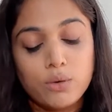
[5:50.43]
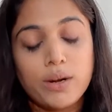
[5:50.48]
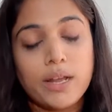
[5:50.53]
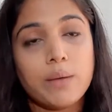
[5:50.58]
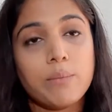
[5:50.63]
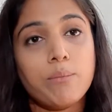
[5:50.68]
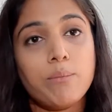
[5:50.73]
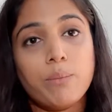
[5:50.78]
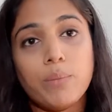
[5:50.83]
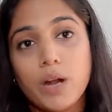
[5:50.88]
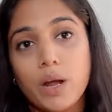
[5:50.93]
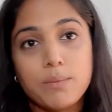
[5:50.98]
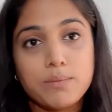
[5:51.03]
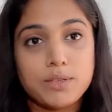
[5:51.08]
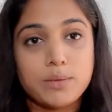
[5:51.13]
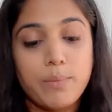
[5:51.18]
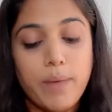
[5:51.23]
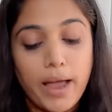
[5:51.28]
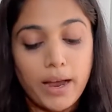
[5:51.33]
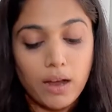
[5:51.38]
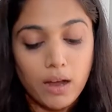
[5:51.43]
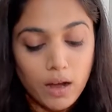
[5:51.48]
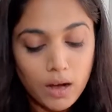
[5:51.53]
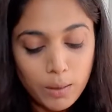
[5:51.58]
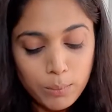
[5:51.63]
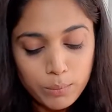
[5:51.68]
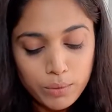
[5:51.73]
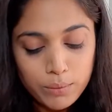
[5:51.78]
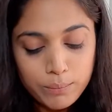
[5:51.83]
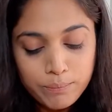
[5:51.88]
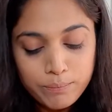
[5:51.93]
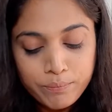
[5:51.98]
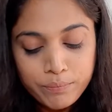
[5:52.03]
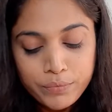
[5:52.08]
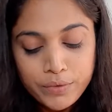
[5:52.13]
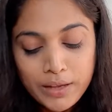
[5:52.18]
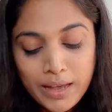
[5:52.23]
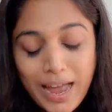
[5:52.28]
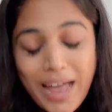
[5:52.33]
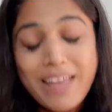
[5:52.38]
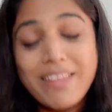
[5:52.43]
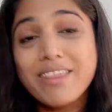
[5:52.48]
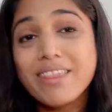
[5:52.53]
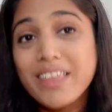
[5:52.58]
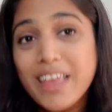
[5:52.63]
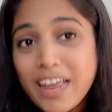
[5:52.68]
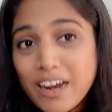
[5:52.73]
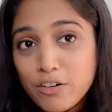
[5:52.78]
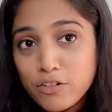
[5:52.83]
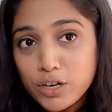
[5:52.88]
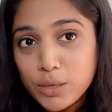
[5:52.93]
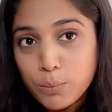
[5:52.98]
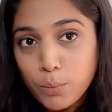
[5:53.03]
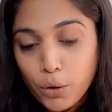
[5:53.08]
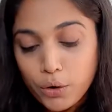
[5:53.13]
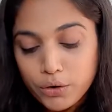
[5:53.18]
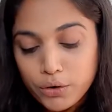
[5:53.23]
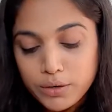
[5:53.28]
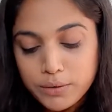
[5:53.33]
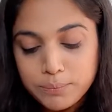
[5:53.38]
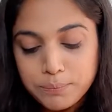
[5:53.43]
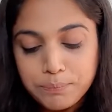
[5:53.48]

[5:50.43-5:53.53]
like plumps back up, and then repot it.